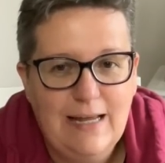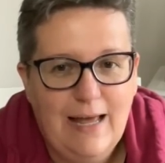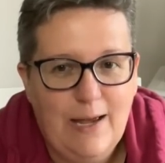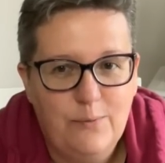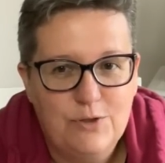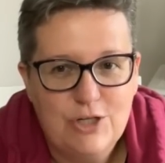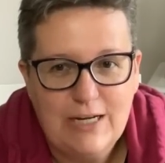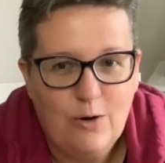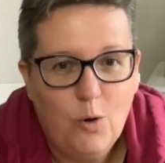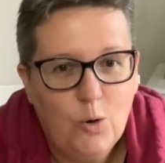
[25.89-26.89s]
I want to
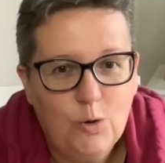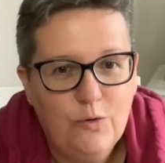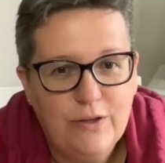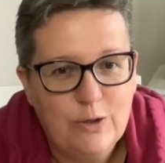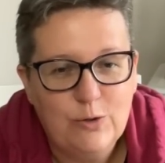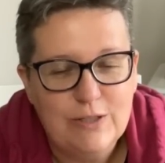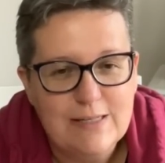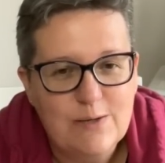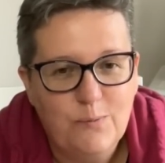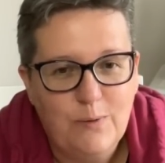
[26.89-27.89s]
share all the
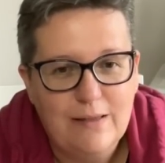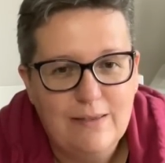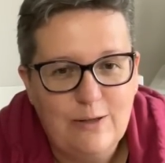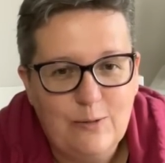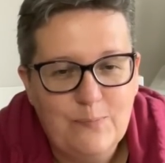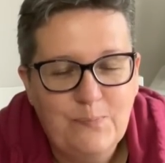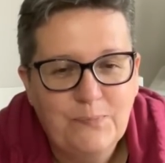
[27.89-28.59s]
goodness with you.